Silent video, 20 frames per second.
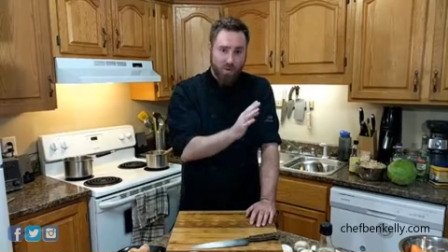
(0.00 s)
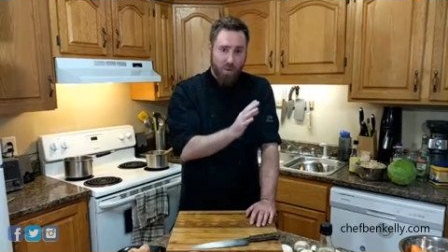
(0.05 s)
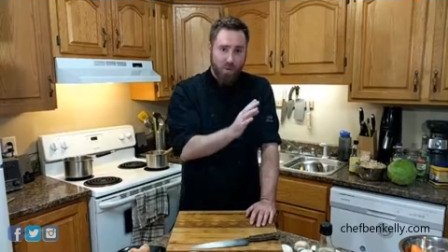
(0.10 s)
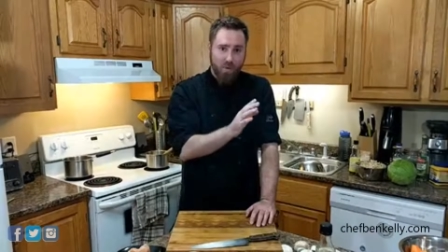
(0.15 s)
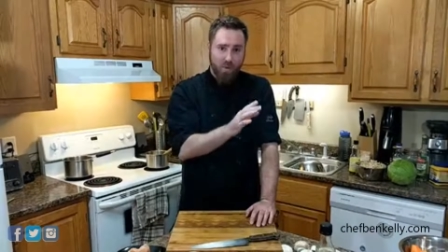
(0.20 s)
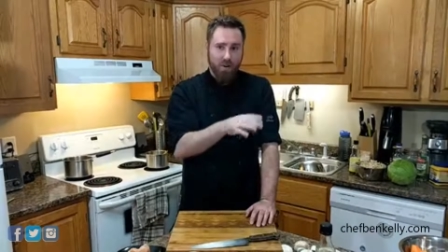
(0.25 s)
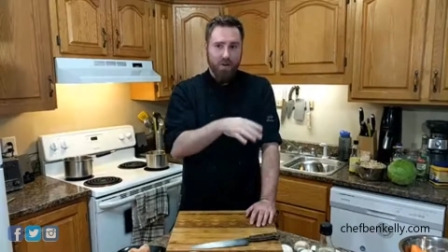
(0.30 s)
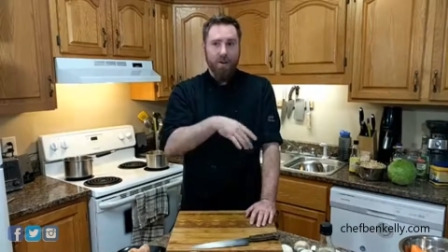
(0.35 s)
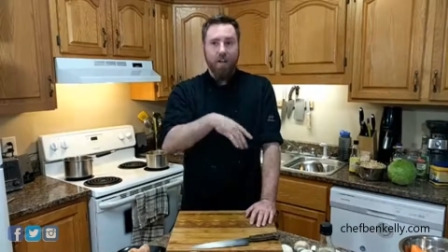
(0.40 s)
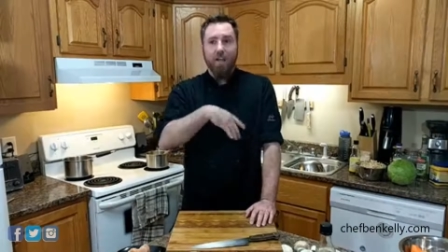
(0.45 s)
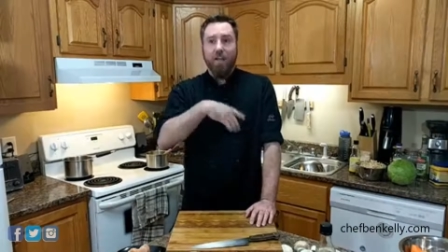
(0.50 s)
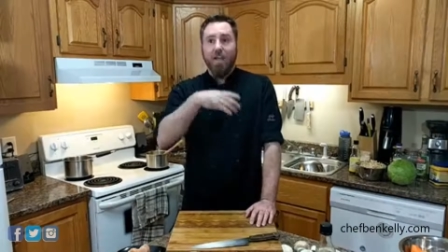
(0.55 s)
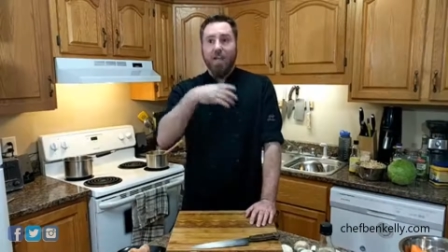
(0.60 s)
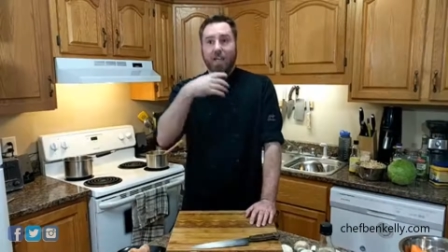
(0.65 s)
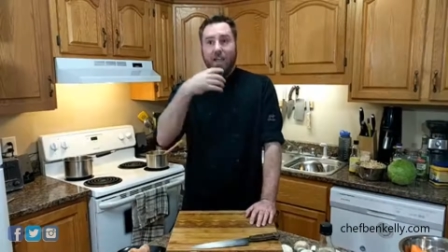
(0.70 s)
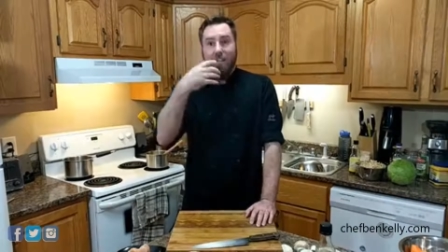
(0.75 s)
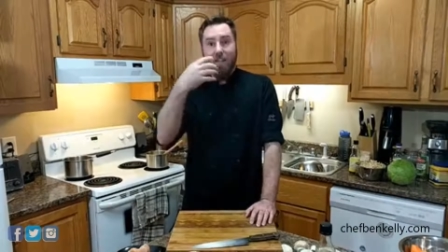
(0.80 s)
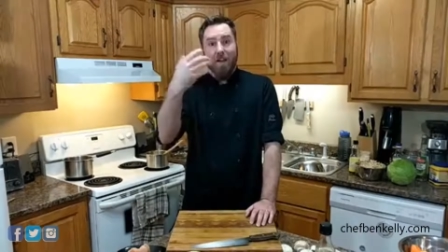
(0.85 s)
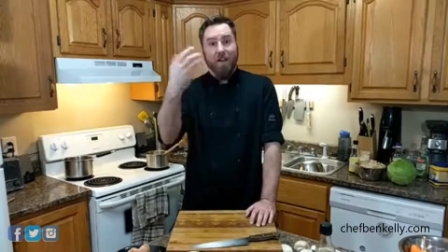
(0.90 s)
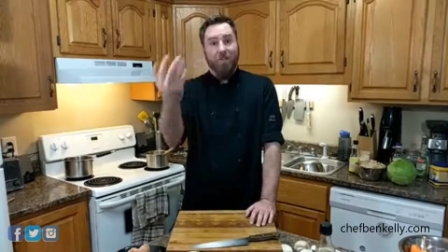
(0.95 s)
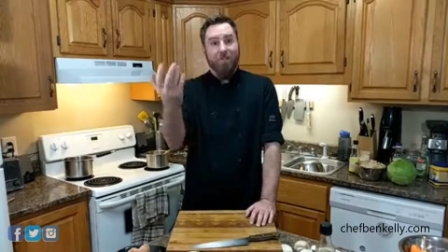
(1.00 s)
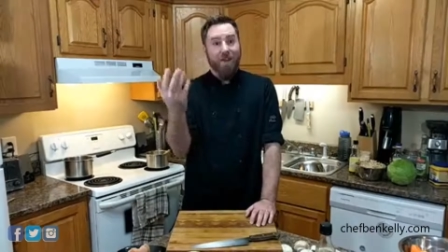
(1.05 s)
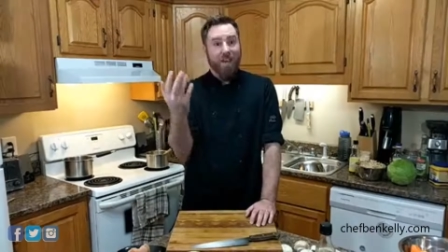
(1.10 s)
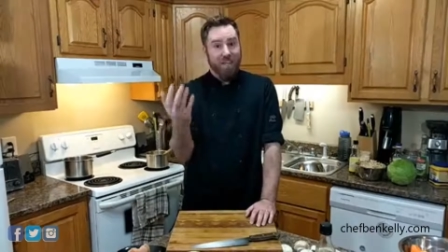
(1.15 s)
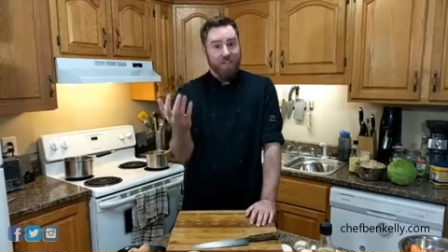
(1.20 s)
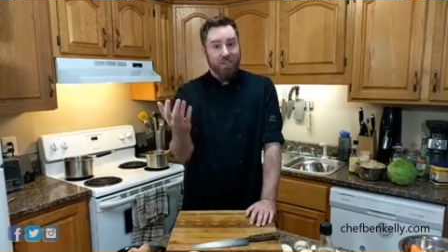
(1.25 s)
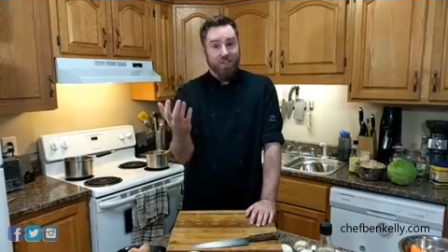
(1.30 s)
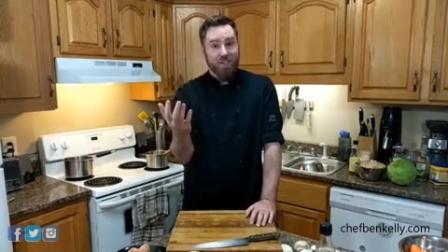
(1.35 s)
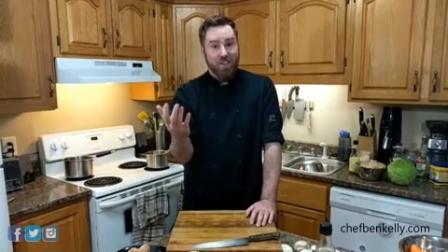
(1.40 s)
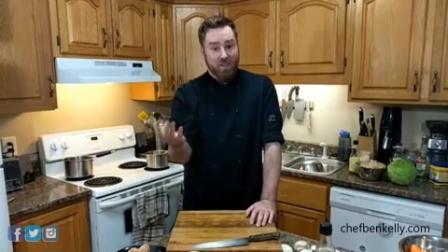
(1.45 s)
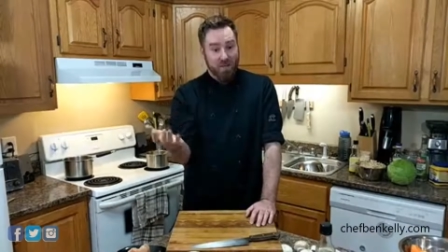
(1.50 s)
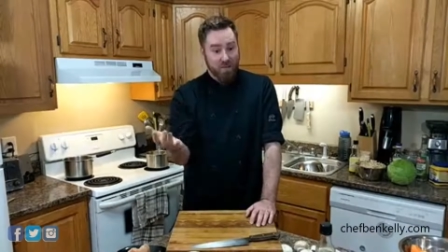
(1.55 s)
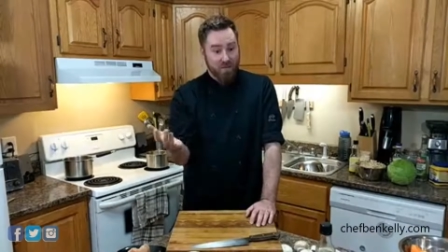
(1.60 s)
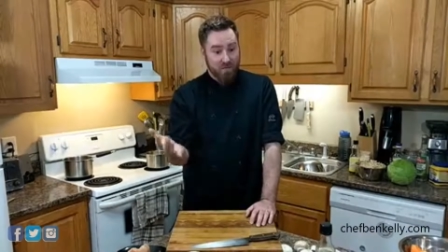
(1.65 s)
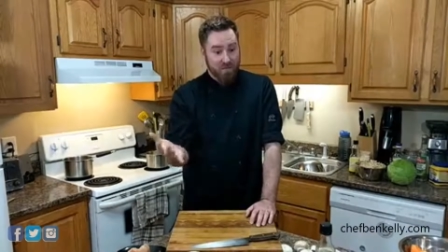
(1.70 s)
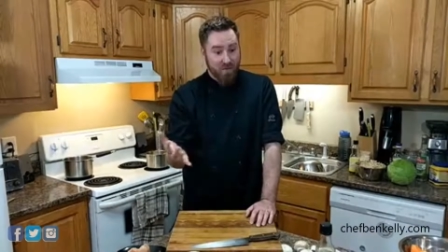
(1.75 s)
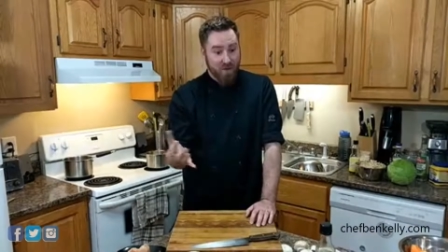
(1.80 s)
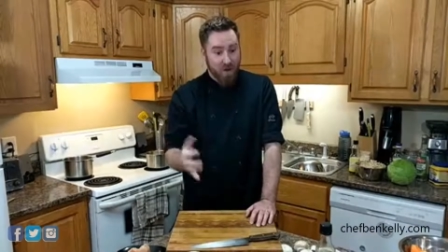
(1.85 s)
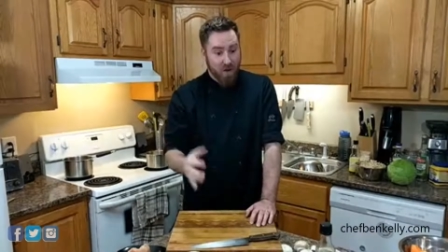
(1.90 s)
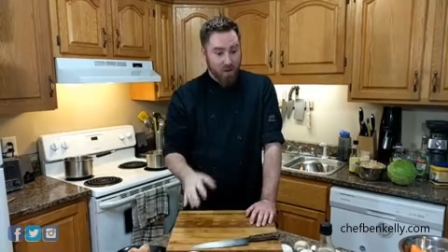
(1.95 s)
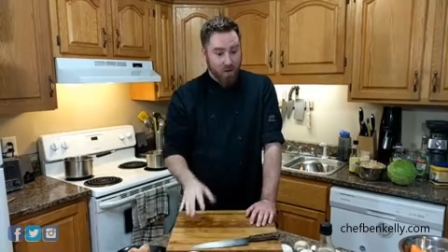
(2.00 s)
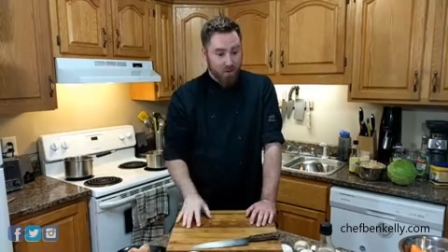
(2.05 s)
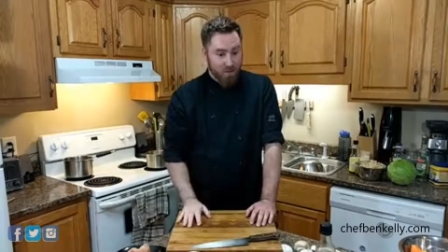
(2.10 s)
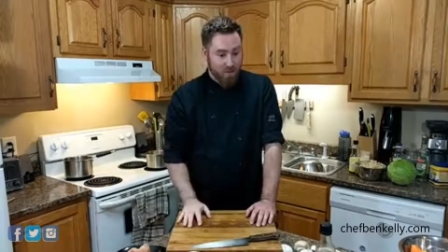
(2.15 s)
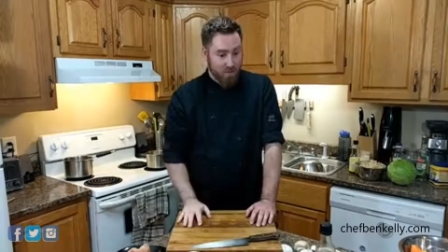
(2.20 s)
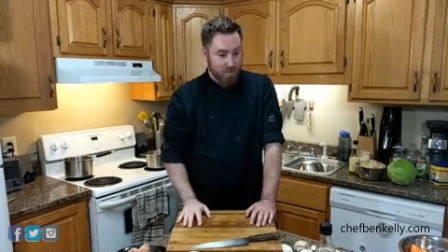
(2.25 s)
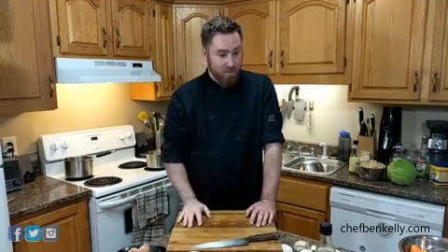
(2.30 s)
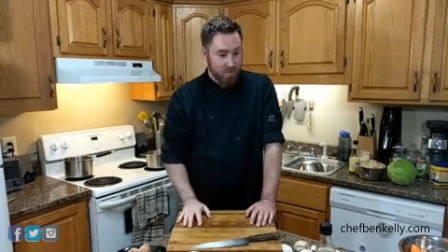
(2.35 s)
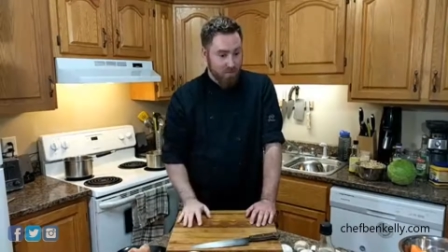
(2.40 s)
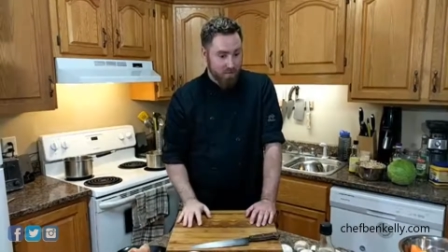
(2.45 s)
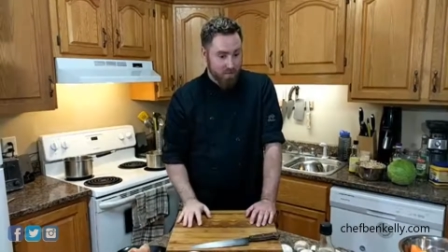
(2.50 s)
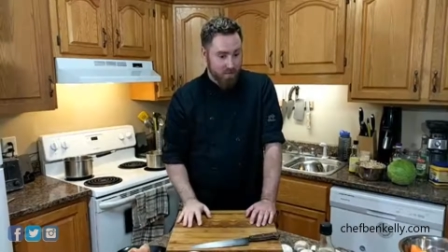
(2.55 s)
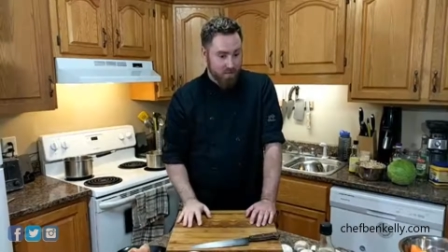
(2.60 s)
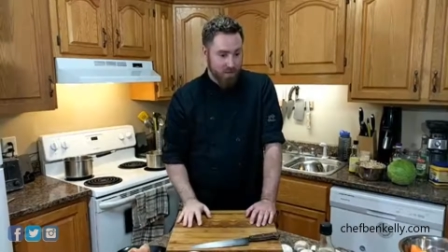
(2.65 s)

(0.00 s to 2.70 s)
before, and then I'm actually going to follow them